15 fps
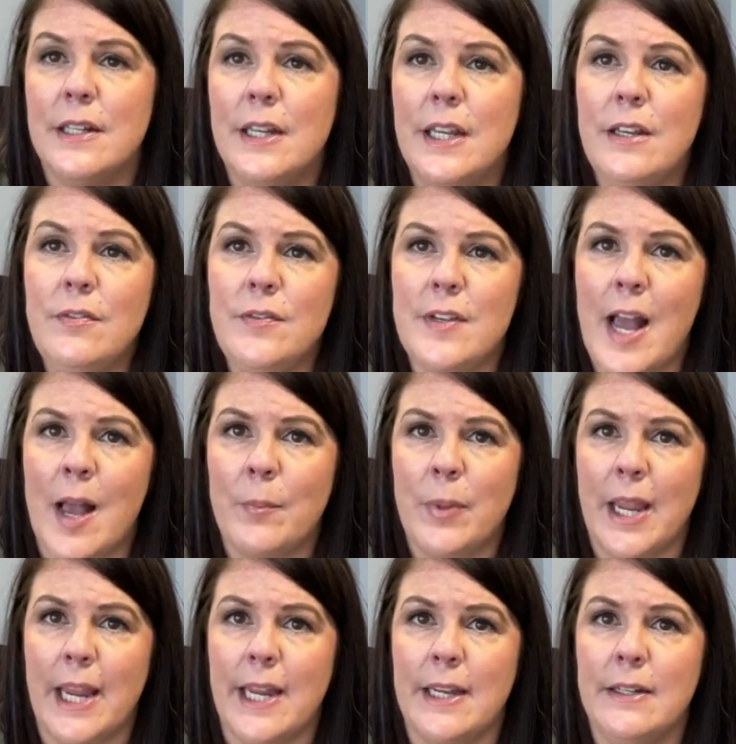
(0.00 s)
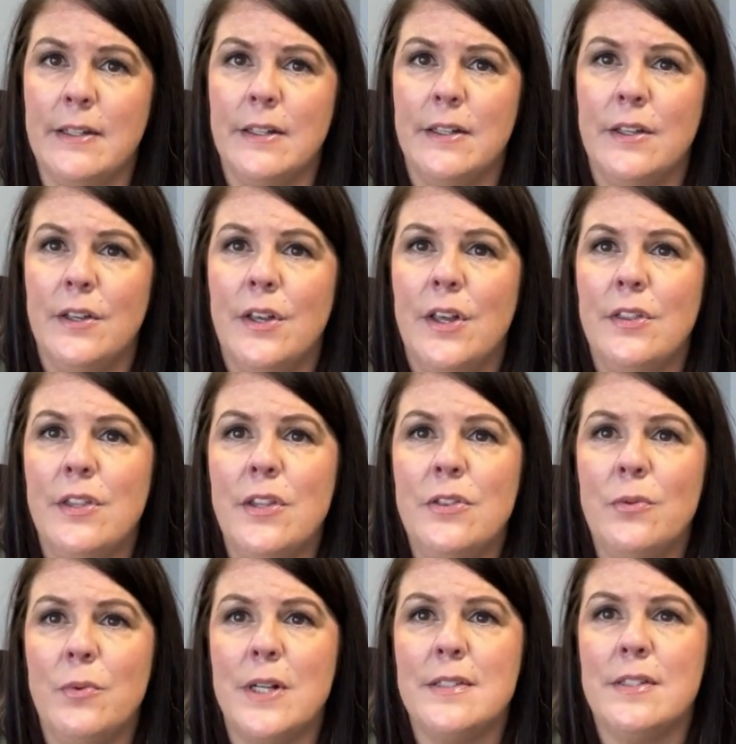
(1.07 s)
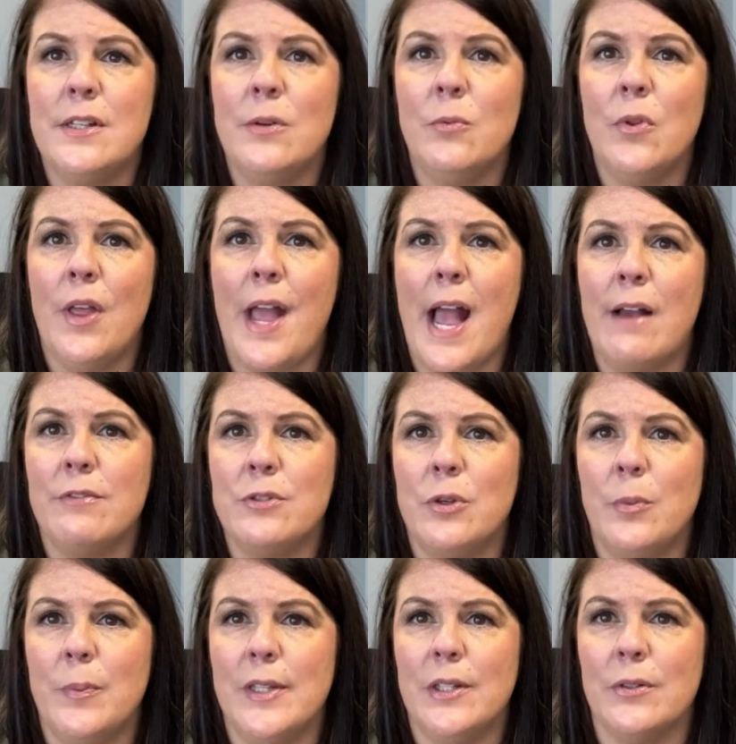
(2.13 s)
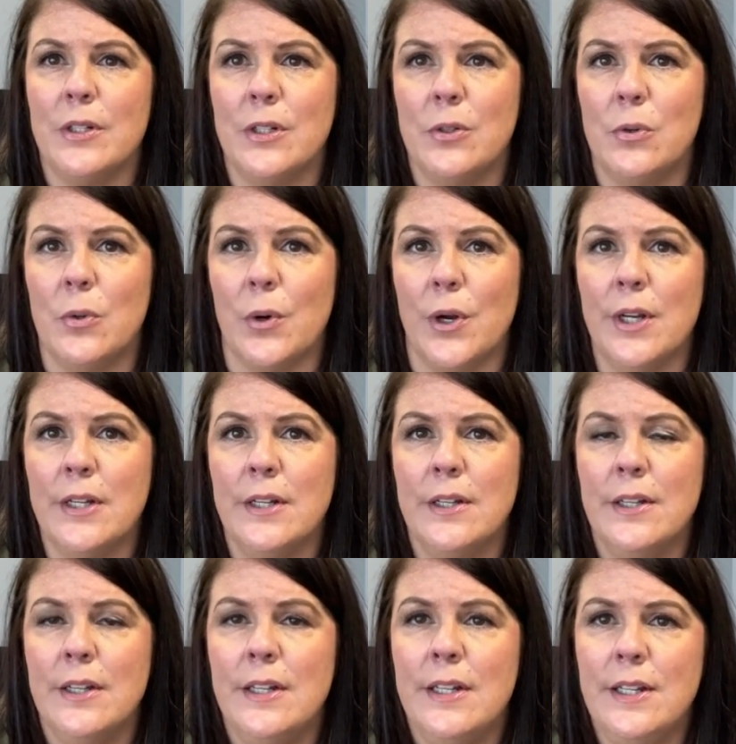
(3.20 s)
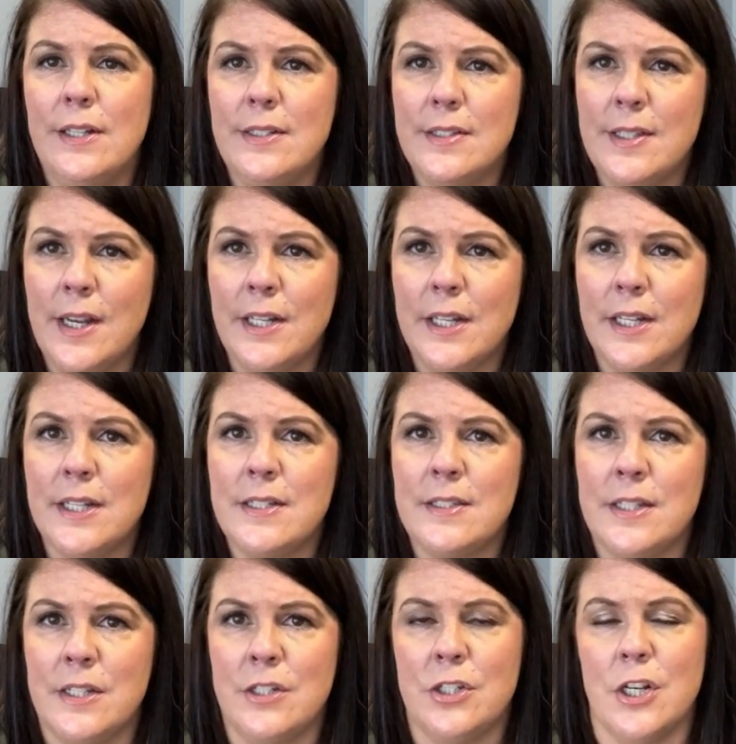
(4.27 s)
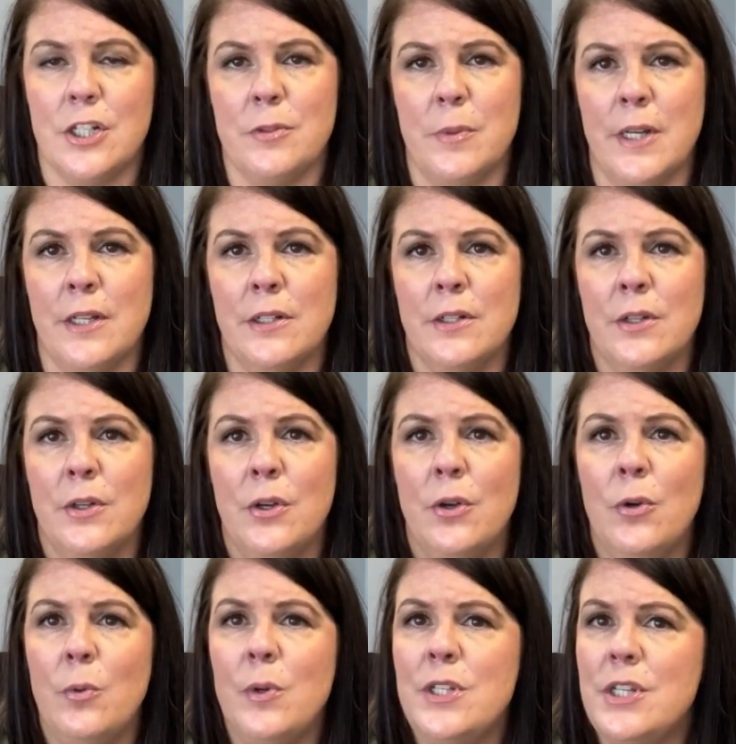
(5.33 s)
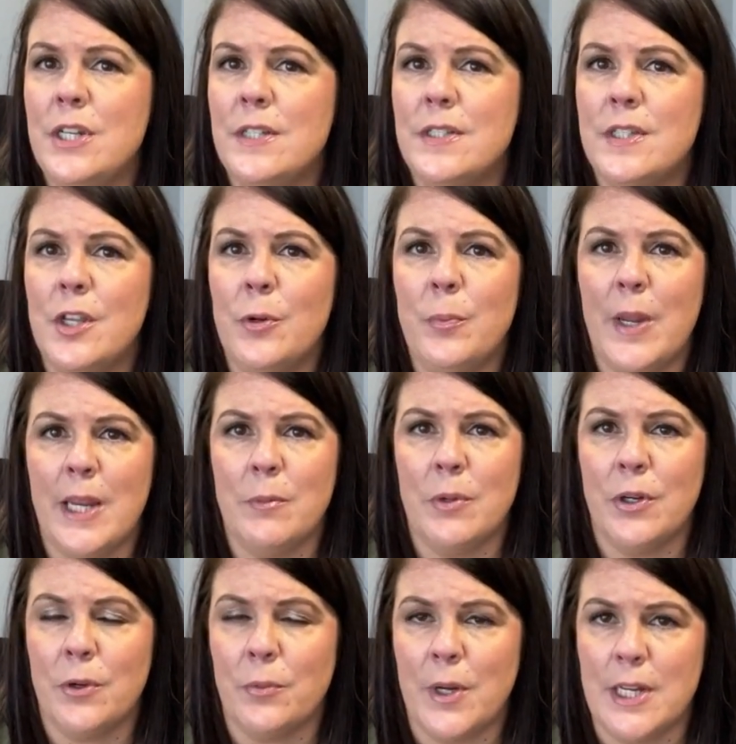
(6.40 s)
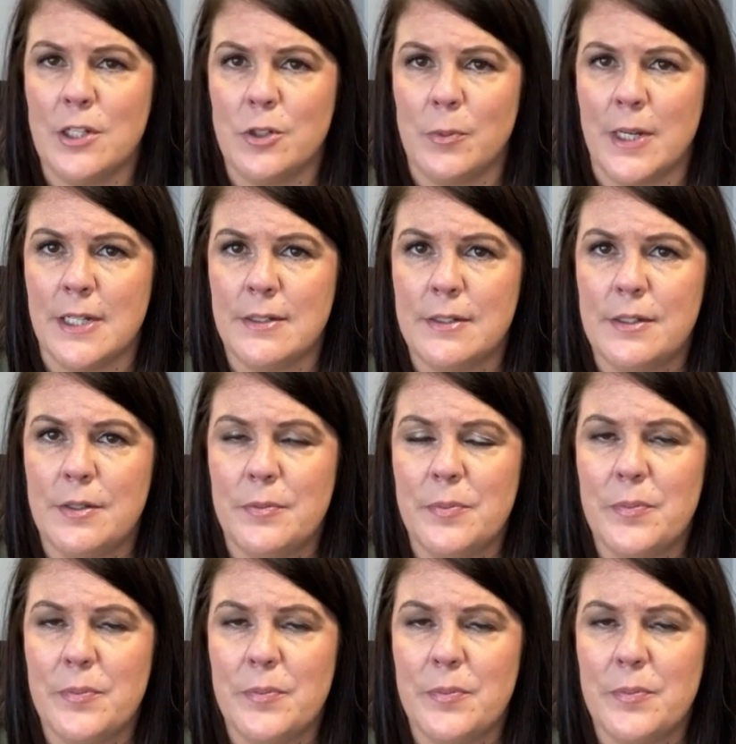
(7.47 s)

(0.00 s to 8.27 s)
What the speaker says: If not paid, then the resident will have to appear in court and sign a consent judgment, which is their payment arrangement.